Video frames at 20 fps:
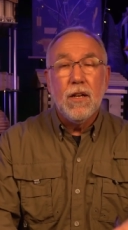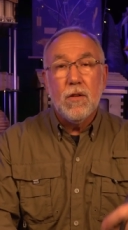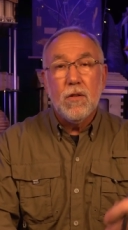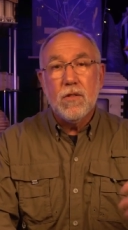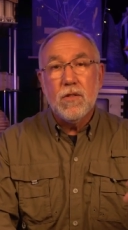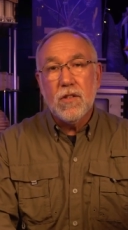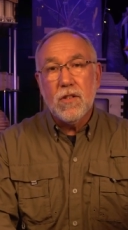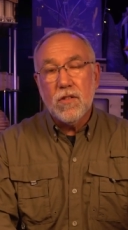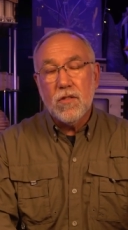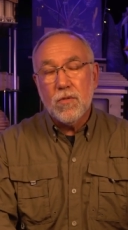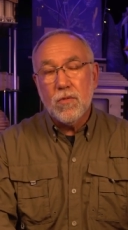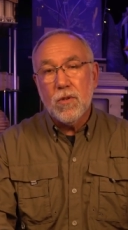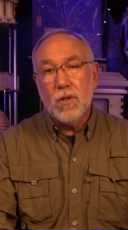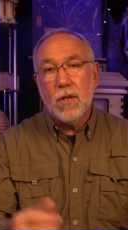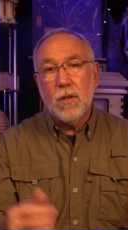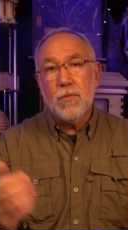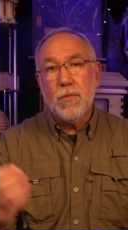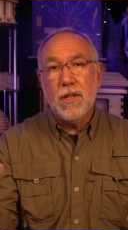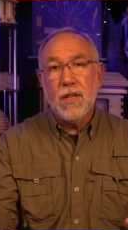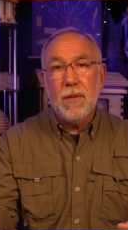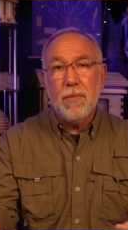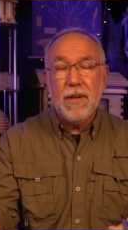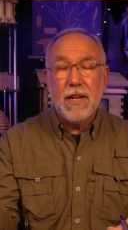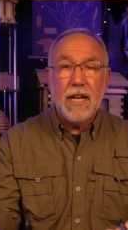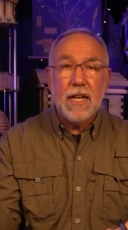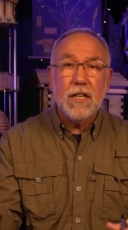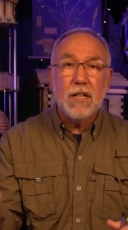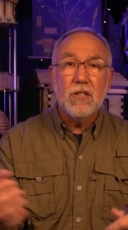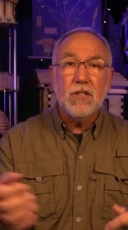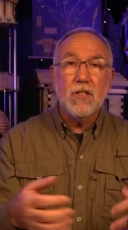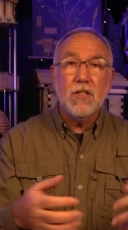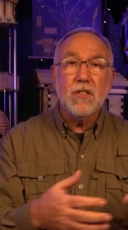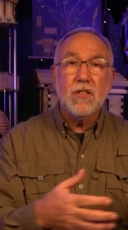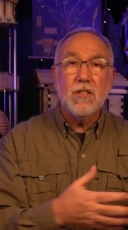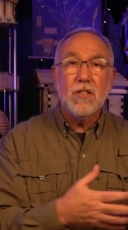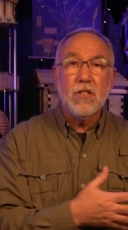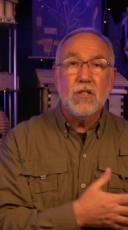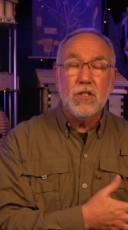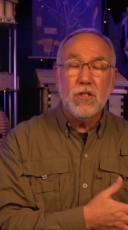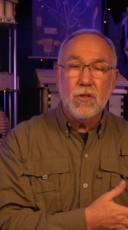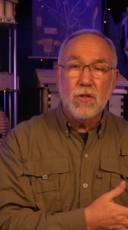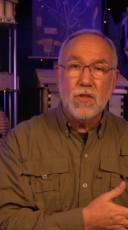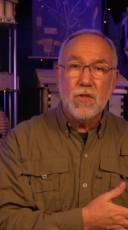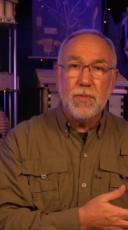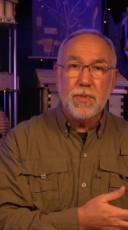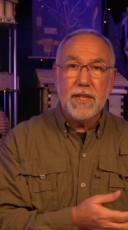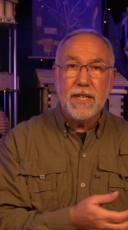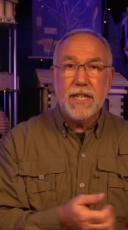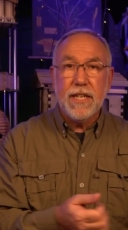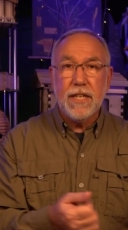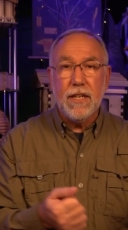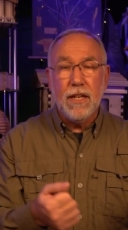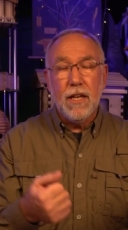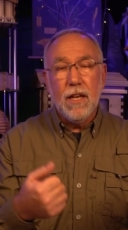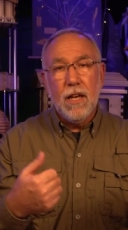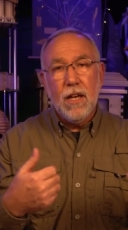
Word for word: was it a swarm were they packages did you do a split